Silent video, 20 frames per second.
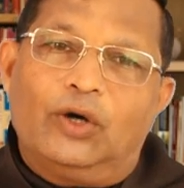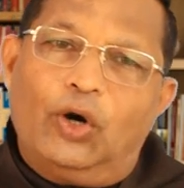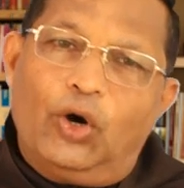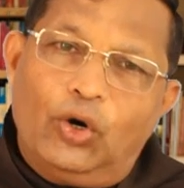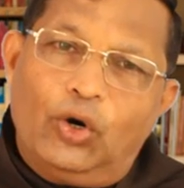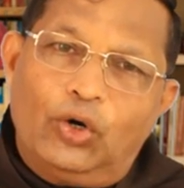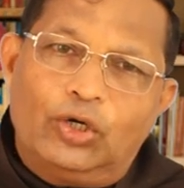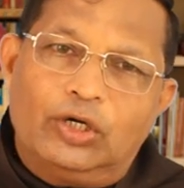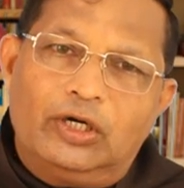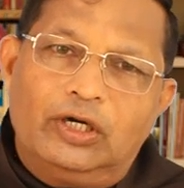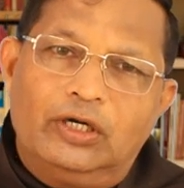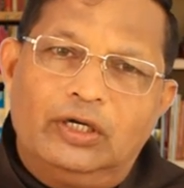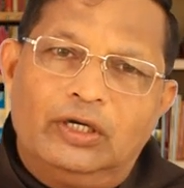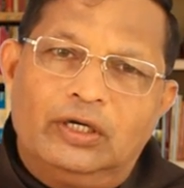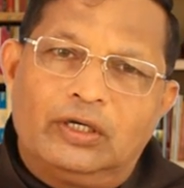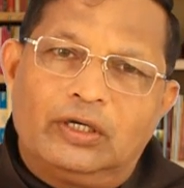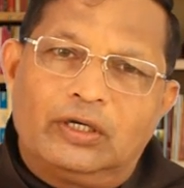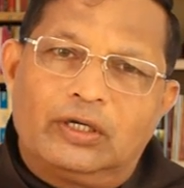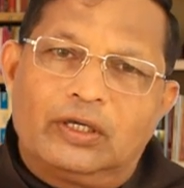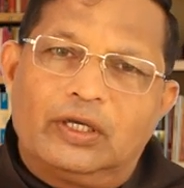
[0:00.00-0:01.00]
or
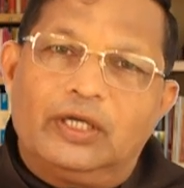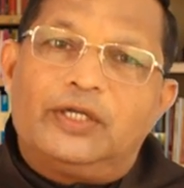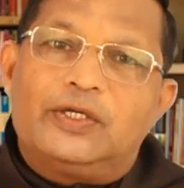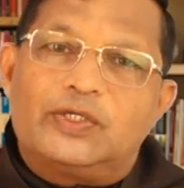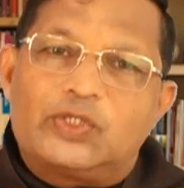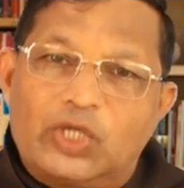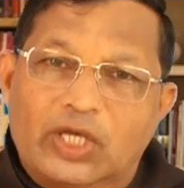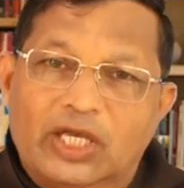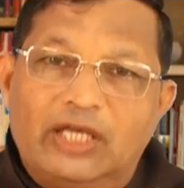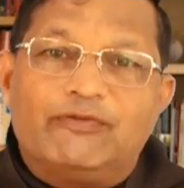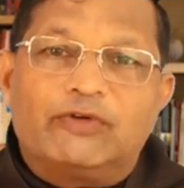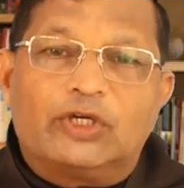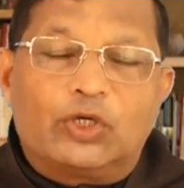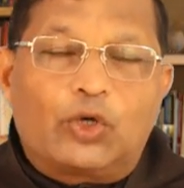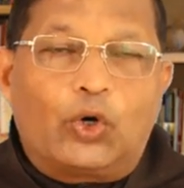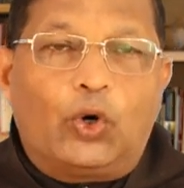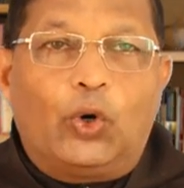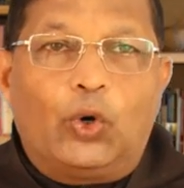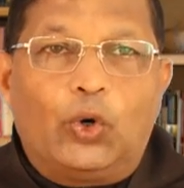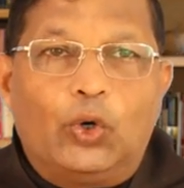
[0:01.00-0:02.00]
it is even
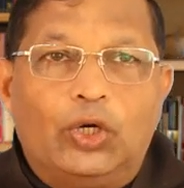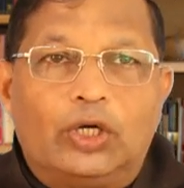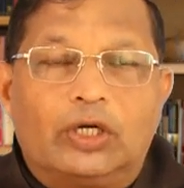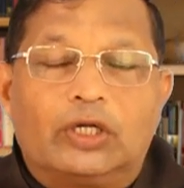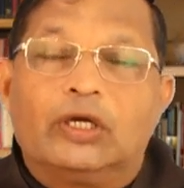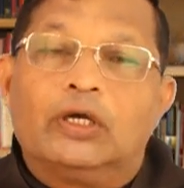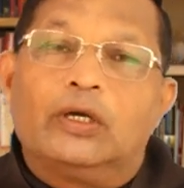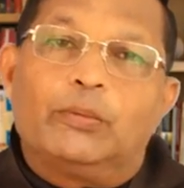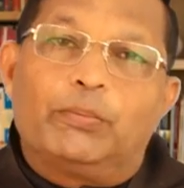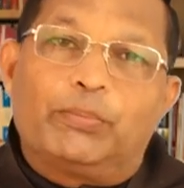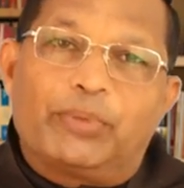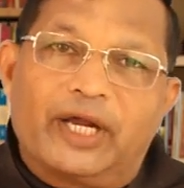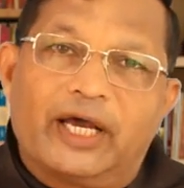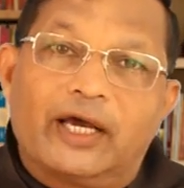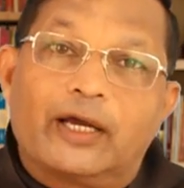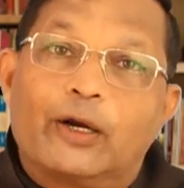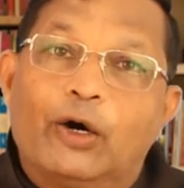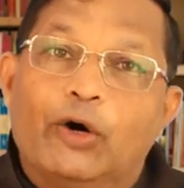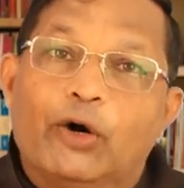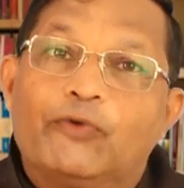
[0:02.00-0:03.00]
called
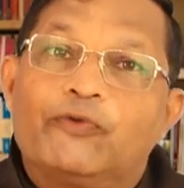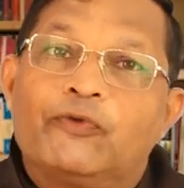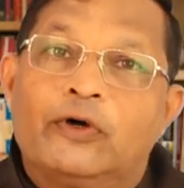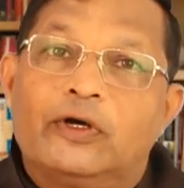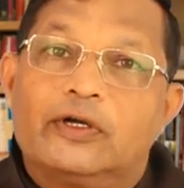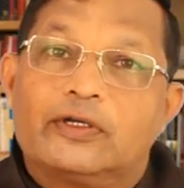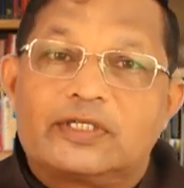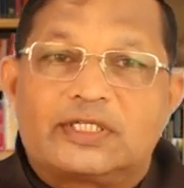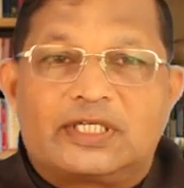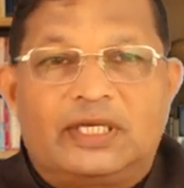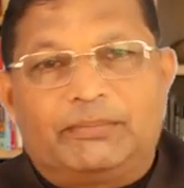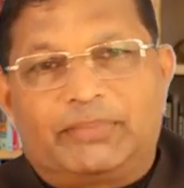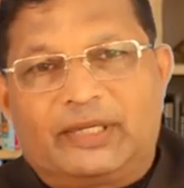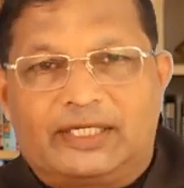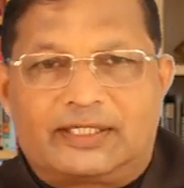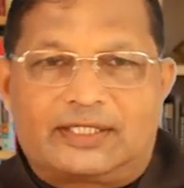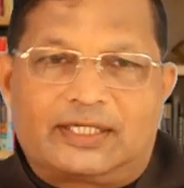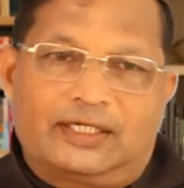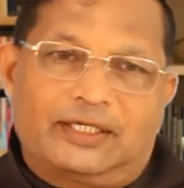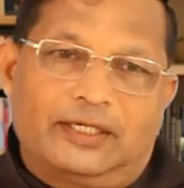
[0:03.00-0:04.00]
prayer of
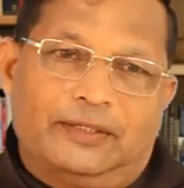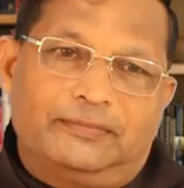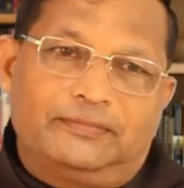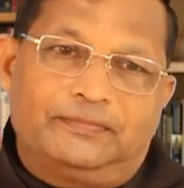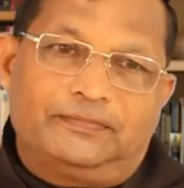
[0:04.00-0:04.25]
simplicity.